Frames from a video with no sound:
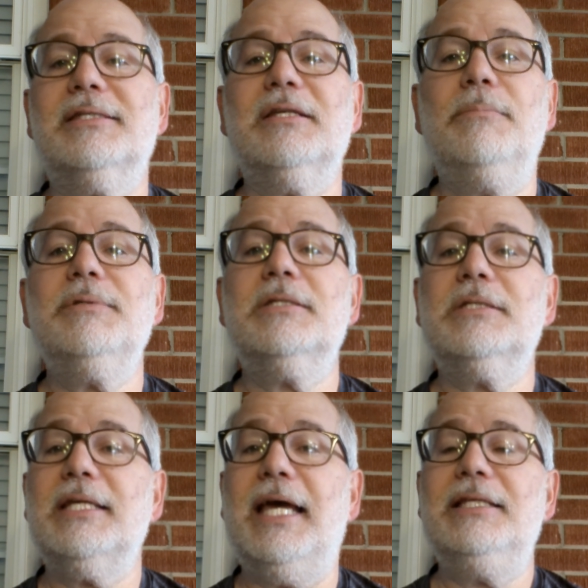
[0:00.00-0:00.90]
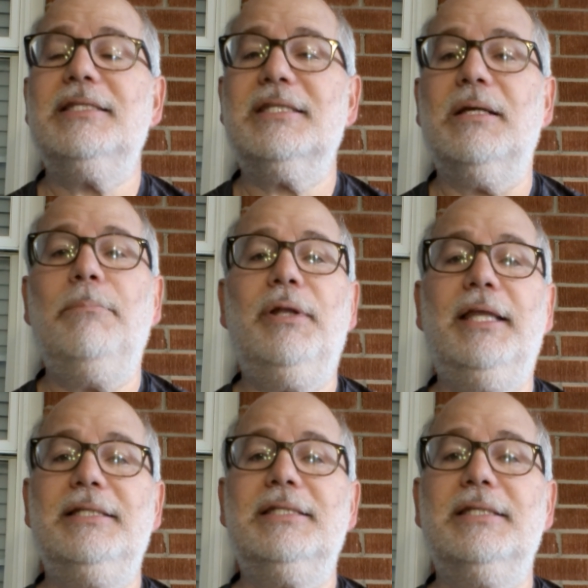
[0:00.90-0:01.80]
Some sites, some
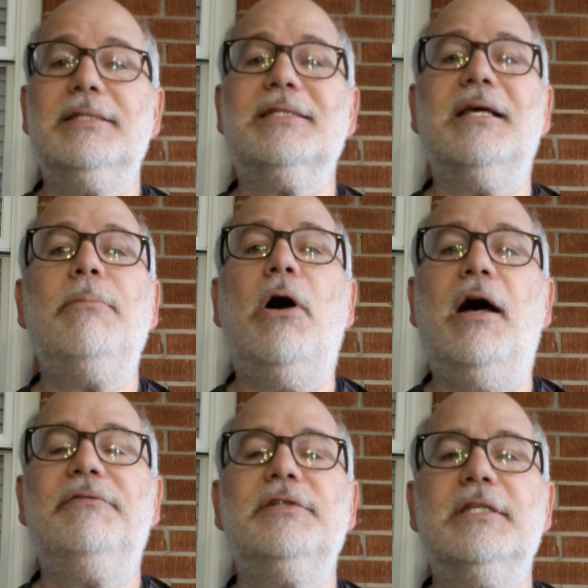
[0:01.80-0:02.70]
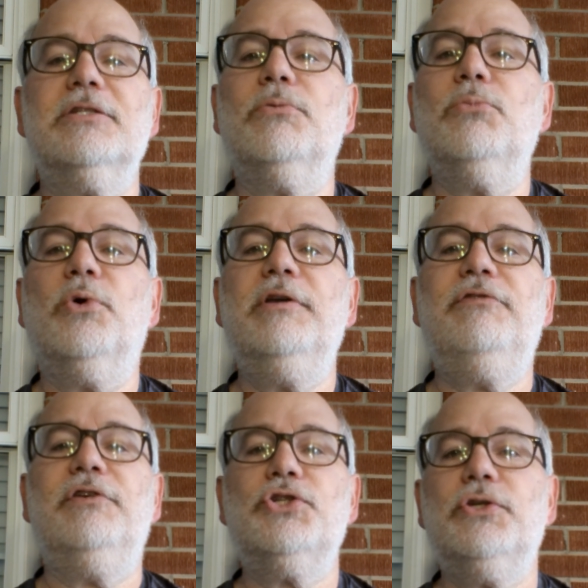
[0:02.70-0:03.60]
places, some offices are more
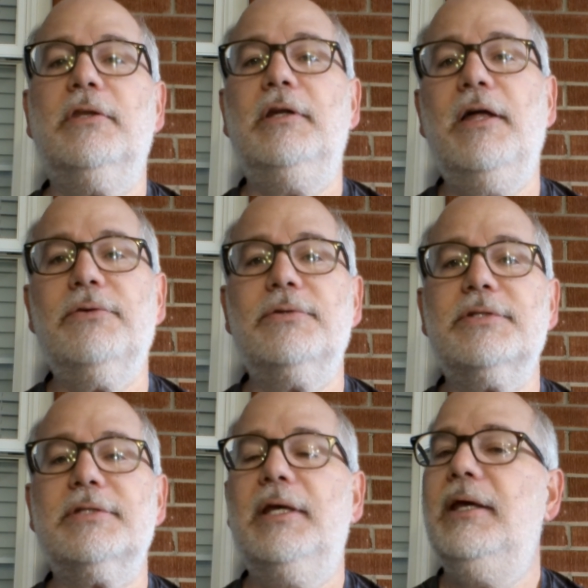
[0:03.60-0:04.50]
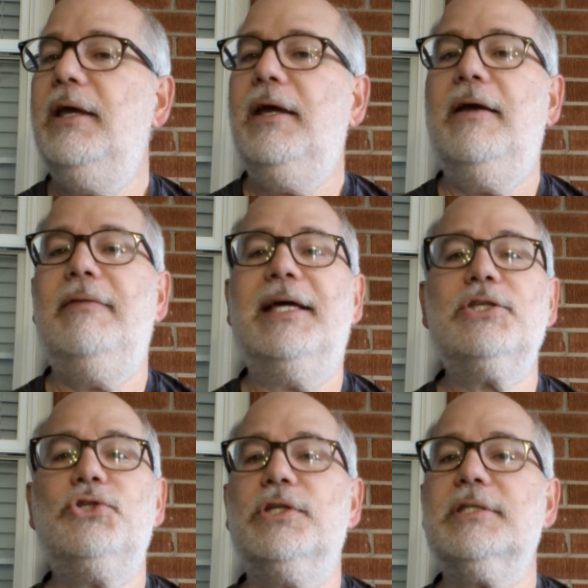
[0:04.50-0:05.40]
efficient than others, and
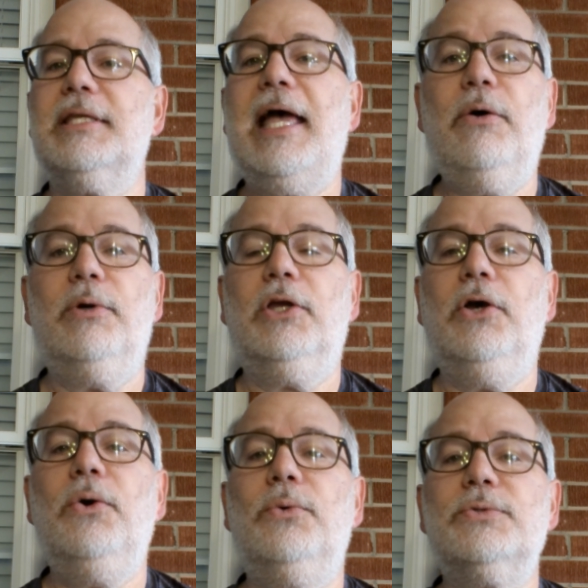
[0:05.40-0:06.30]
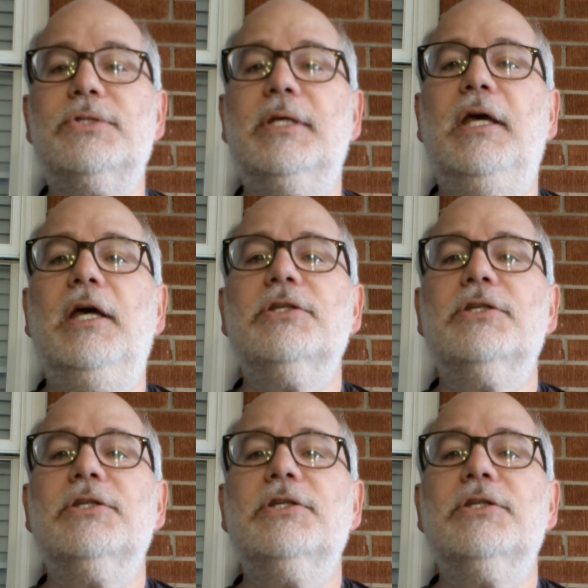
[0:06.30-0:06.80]
that's just how it goes.